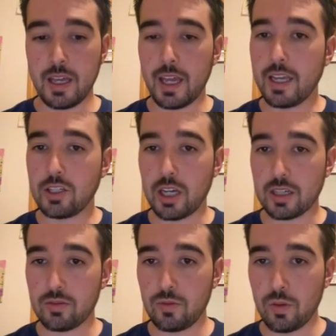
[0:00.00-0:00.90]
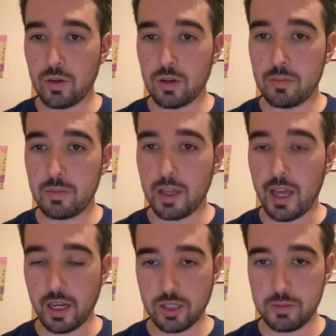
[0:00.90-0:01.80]
Ajax form
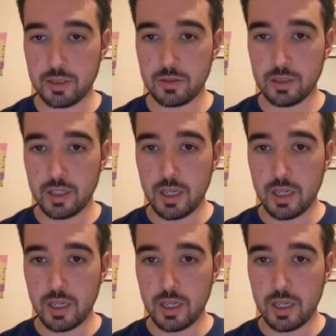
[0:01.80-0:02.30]
attribute,